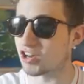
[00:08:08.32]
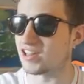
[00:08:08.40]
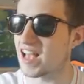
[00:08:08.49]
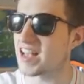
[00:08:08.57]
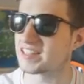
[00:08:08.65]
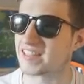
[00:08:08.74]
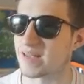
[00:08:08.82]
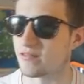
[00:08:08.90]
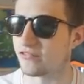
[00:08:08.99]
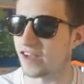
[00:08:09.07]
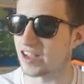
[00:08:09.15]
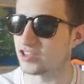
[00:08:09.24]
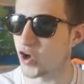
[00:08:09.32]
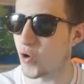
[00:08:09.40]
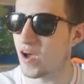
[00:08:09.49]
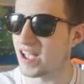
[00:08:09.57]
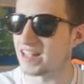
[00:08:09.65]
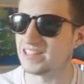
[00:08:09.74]
For the last game of
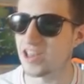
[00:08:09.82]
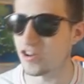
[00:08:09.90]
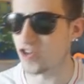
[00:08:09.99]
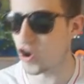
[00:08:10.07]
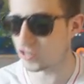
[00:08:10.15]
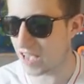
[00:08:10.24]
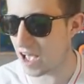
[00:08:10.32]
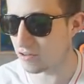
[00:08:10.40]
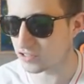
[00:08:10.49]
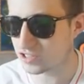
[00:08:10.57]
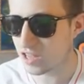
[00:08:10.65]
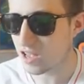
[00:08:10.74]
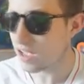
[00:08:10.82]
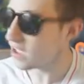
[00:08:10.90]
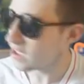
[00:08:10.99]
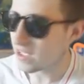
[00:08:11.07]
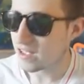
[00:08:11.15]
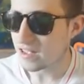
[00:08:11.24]
Fatal, until the knockouts,
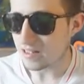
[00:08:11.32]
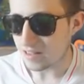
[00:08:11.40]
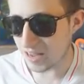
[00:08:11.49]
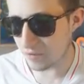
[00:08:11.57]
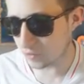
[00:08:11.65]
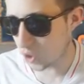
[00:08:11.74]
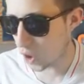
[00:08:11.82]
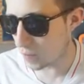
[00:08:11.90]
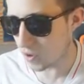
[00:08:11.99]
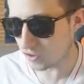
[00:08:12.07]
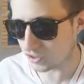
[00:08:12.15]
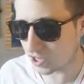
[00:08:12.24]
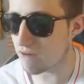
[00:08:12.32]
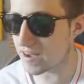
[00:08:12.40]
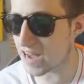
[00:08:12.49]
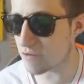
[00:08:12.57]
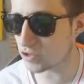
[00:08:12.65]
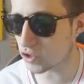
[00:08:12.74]
here we go, boys.
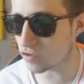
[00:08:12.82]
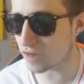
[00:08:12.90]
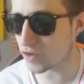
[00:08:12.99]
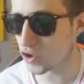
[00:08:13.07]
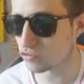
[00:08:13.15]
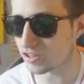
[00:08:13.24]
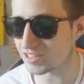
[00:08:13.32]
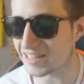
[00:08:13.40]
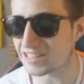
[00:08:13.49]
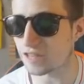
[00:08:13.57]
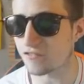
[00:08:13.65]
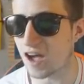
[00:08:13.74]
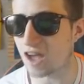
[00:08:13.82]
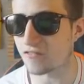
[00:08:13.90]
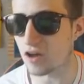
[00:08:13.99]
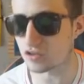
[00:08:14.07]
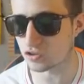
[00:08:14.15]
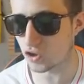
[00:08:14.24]
Right now, we currently have
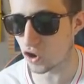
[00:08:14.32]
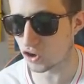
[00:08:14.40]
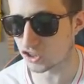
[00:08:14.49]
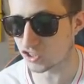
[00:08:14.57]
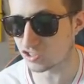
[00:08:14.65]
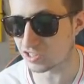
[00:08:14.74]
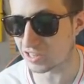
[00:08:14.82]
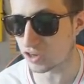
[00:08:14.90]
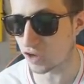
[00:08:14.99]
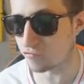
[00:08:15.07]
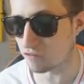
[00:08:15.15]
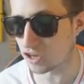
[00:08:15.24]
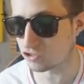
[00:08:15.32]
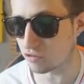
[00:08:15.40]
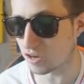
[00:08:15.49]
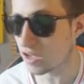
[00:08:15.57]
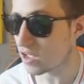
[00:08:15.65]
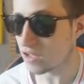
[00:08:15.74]
165,000 coins because I second half rage
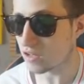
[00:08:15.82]
quit.